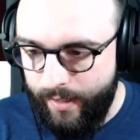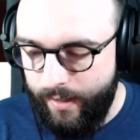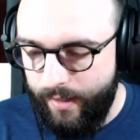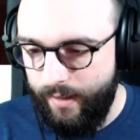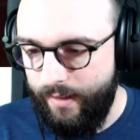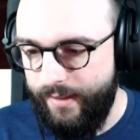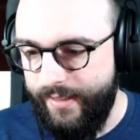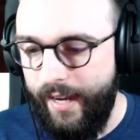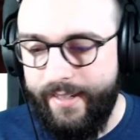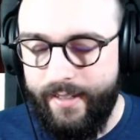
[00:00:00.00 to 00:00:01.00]

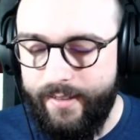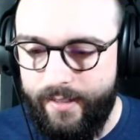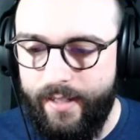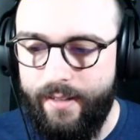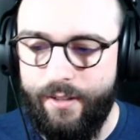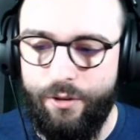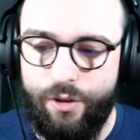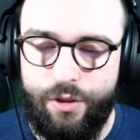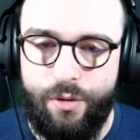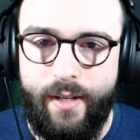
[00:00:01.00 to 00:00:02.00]
the identity, and they're
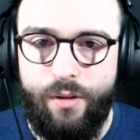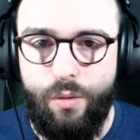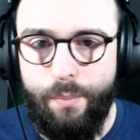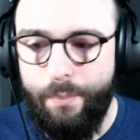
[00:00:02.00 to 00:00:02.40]
just trying to